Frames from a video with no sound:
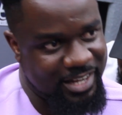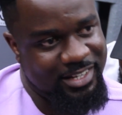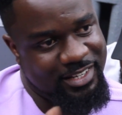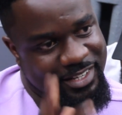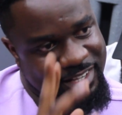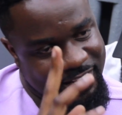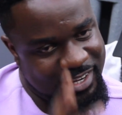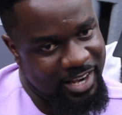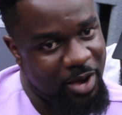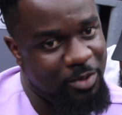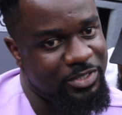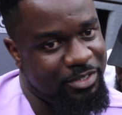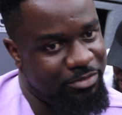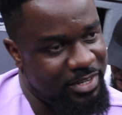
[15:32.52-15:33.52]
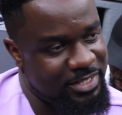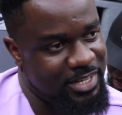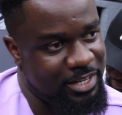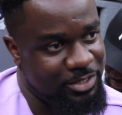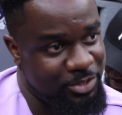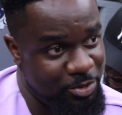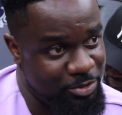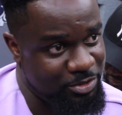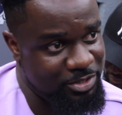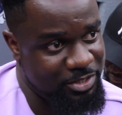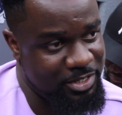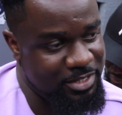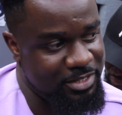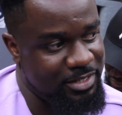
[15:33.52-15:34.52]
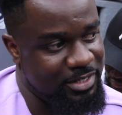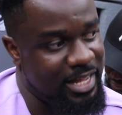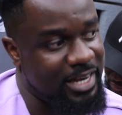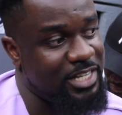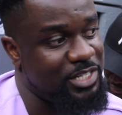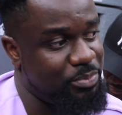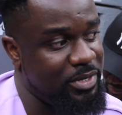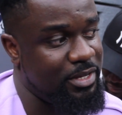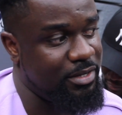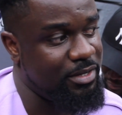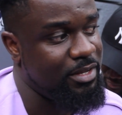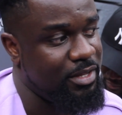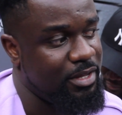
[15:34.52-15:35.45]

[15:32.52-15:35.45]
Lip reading: Exactly. And then that was the verse I chose, and that has been.